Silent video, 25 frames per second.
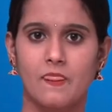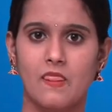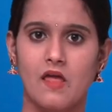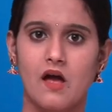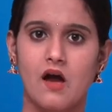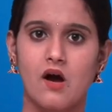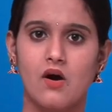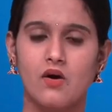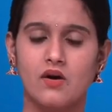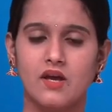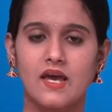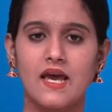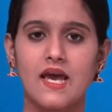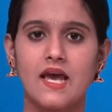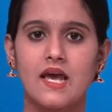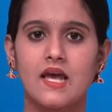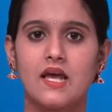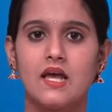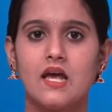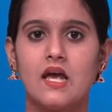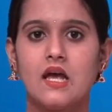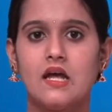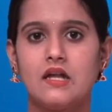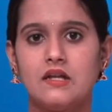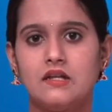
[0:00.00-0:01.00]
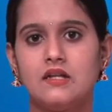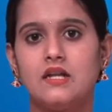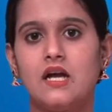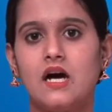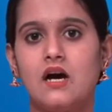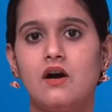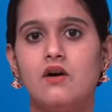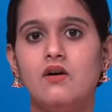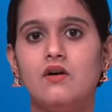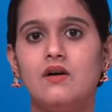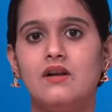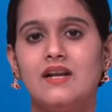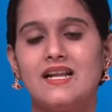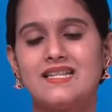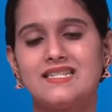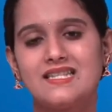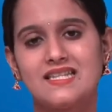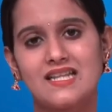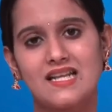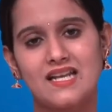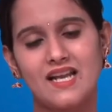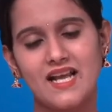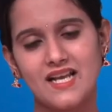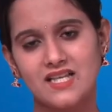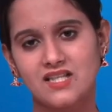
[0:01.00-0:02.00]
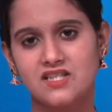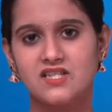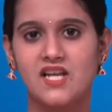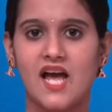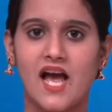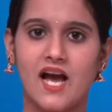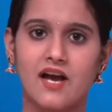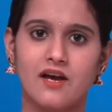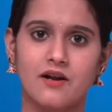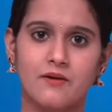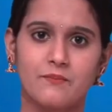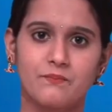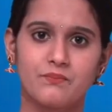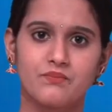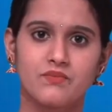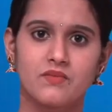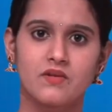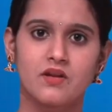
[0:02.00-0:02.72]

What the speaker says: Okay, now let's see the next diagram.